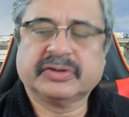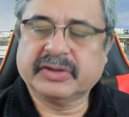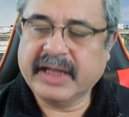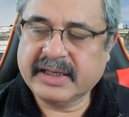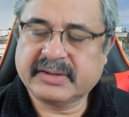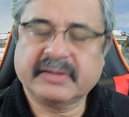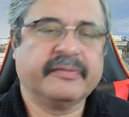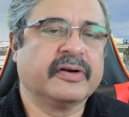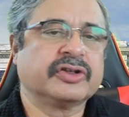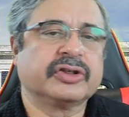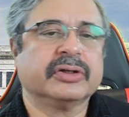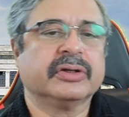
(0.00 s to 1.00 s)
So that's the
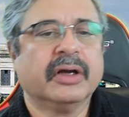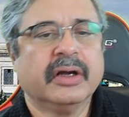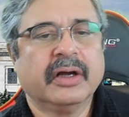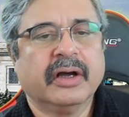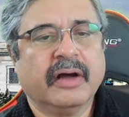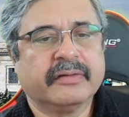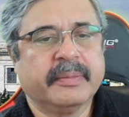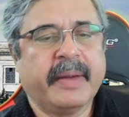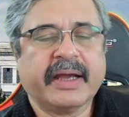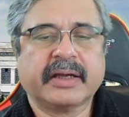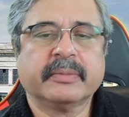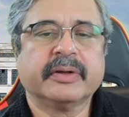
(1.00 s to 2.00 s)
function of the
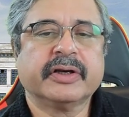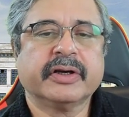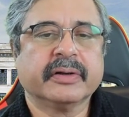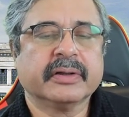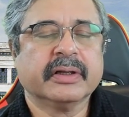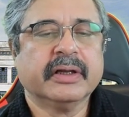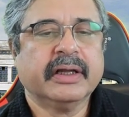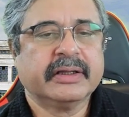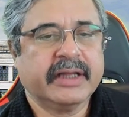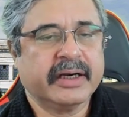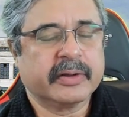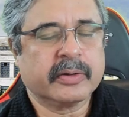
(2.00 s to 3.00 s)
backing material,
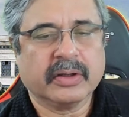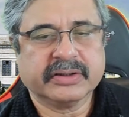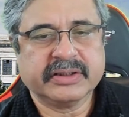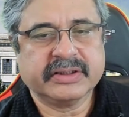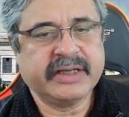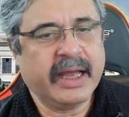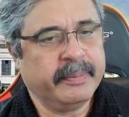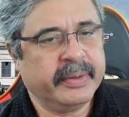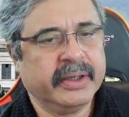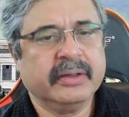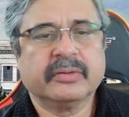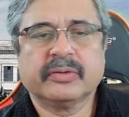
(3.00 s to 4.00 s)
that it causes
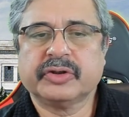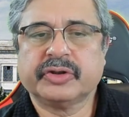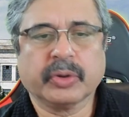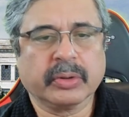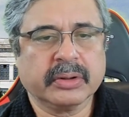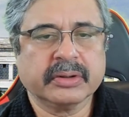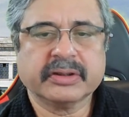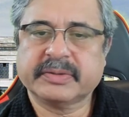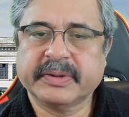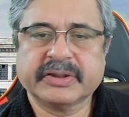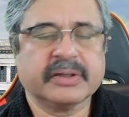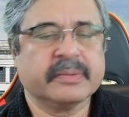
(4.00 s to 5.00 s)
damping to shorten the
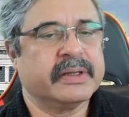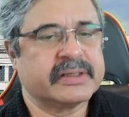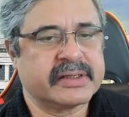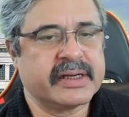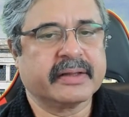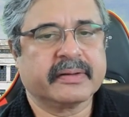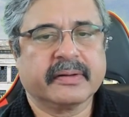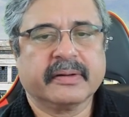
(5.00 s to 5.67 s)
spatial pulse length.